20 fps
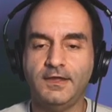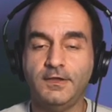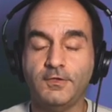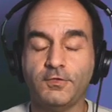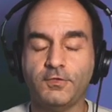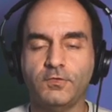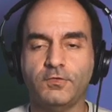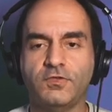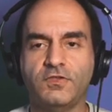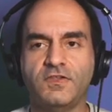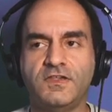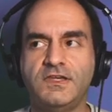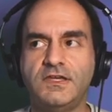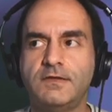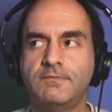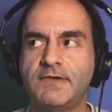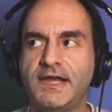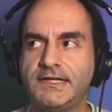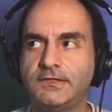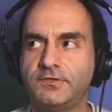So seeing
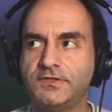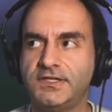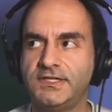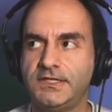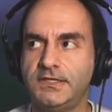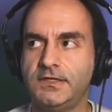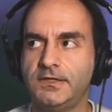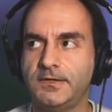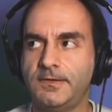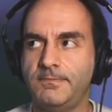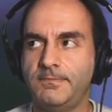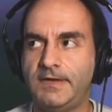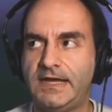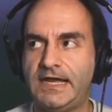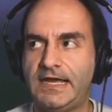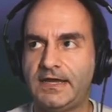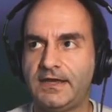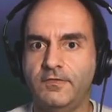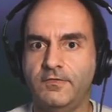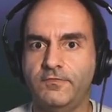Michael Keaton come
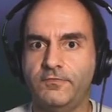back